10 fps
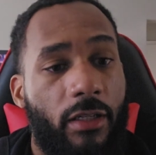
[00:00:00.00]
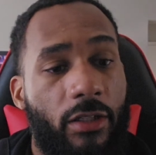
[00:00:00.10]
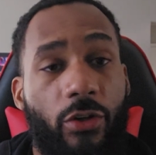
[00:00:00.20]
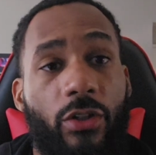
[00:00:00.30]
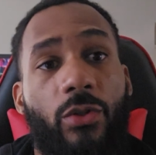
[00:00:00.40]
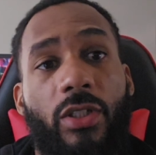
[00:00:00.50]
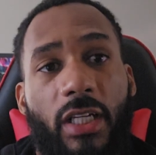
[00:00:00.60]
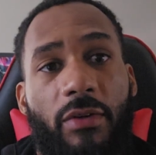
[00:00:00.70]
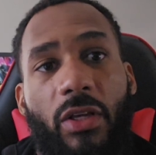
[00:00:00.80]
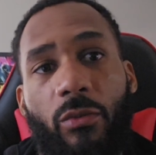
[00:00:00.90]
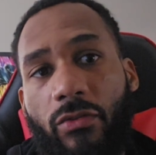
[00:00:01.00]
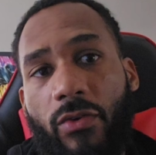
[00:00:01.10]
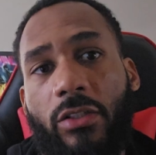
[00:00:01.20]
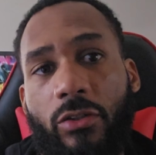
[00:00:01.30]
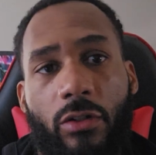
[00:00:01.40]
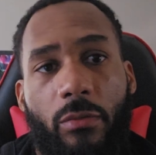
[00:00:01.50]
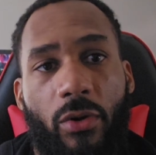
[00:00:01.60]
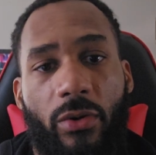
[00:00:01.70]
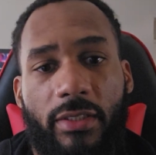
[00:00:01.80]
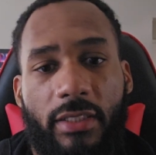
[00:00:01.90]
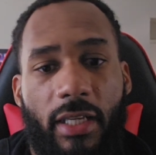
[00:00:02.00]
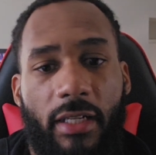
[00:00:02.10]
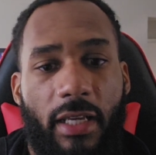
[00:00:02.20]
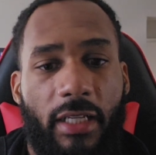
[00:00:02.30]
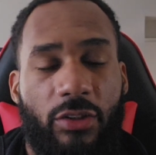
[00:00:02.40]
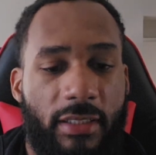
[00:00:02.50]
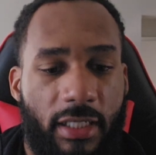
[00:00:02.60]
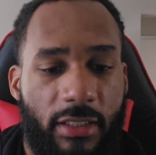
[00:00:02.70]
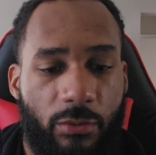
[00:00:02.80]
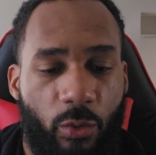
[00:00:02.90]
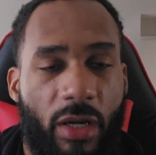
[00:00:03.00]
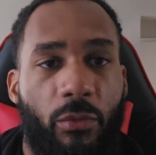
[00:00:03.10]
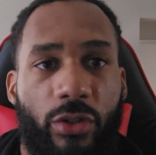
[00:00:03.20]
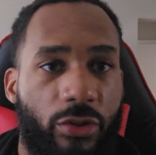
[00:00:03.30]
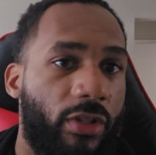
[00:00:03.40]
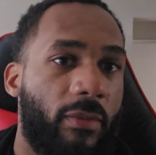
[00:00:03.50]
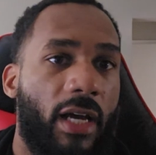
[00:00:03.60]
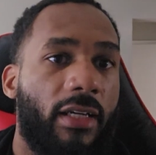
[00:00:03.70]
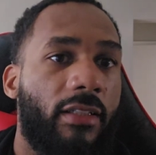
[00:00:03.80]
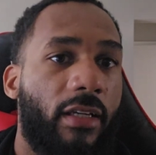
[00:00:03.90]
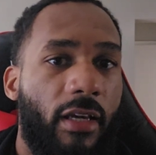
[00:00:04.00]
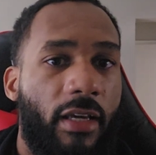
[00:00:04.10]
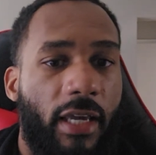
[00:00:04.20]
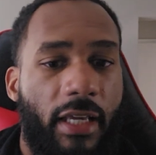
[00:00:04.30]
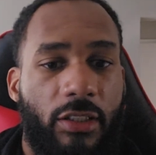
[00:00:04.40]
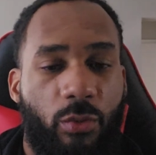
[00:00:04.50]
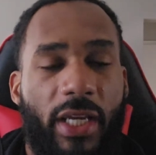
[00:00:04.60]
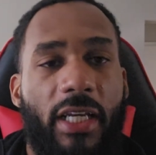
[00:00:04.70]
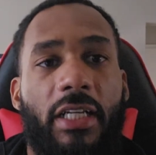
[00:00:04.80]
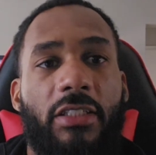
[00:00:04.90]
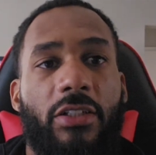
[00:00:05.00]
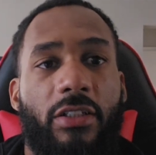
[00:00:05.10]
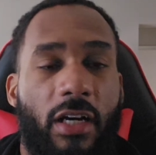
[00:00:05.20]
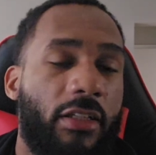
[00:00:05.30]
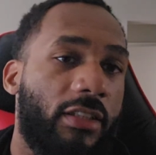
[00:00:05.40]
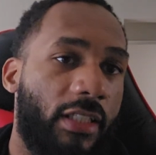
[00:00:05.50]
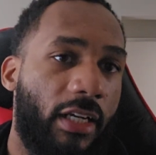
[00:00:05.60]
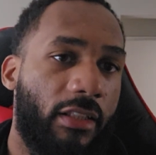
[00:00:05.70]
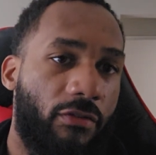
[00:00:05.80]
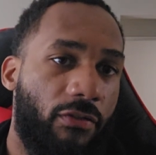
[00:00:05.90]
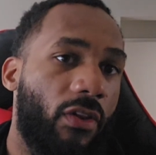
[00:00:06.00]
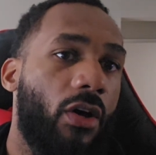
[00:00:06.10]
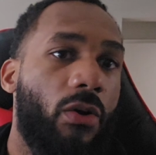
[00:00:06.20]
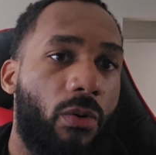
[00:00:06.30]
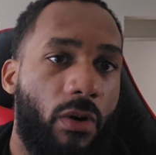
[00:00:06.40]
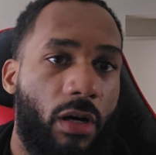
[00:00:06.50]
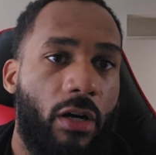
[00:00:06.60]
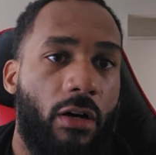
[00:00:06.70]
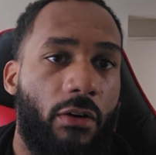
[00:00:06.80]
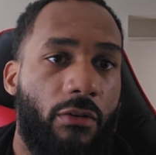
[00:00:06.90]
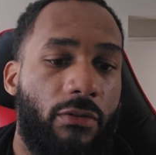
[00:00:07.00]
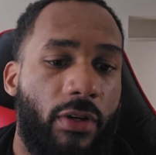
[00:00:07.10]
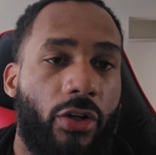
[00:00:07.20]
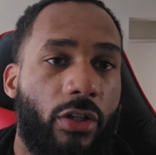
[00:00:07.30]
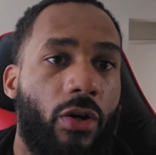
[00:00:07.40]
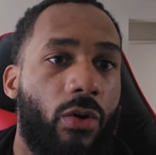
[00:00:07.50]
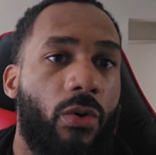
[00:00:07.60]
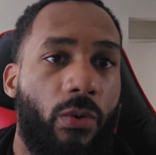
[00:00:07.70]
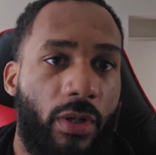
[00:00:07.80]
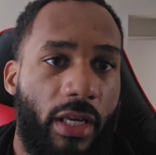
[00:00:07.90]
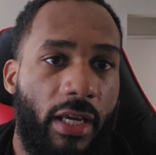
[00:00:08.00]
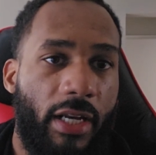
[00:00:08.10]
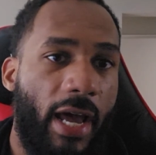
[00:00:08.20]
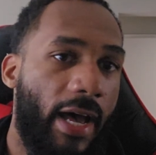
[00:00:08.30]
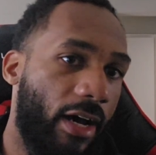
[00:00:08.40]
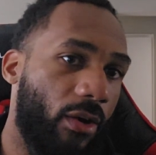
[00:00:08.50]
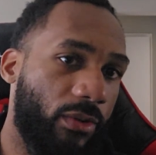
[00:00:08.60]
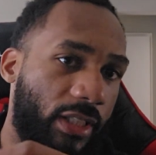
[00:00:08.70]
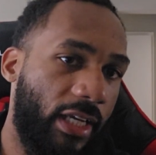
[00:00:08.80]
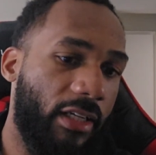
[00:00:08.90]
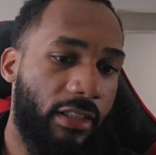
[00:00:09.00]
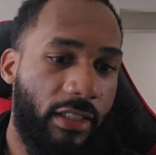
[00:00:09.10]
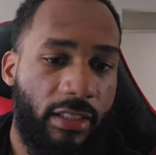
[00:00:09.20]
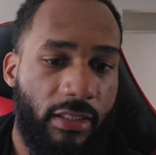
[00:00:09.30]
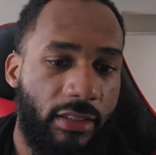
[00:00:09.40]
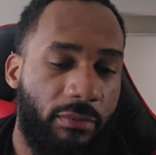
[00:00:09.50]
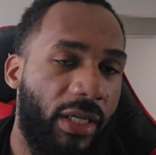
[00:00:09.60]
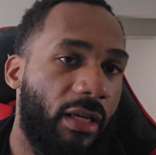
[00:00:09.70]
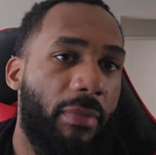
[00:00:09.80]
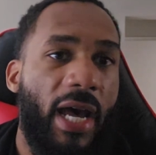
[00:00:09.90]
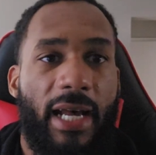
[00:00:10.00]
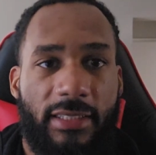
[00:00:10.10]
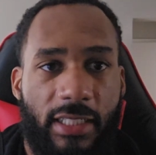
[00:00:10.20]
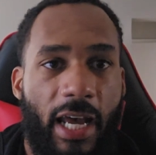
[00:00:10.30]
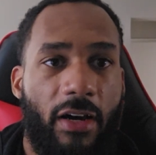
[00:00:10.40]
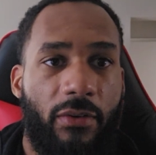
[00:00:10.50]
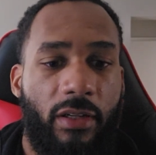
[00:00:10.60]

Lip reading: You could do the same thing with functional components, and it's way more streamlined. And it's way easier to understand the flow of your code and how data is being passed down.